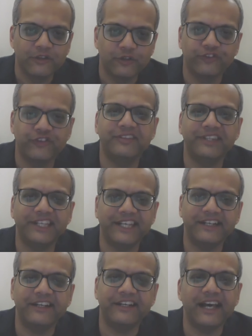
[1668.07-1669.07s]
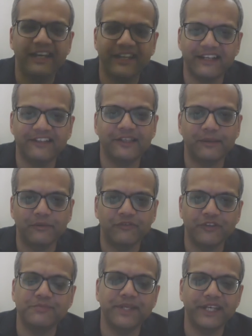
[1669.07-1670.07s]
sophisticated algorithms
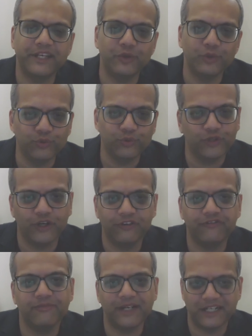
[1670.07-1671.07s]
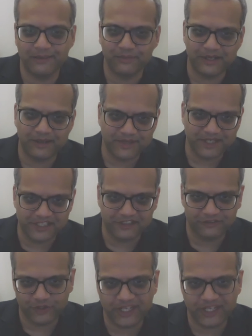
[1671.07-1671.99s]
which make use of multiple images.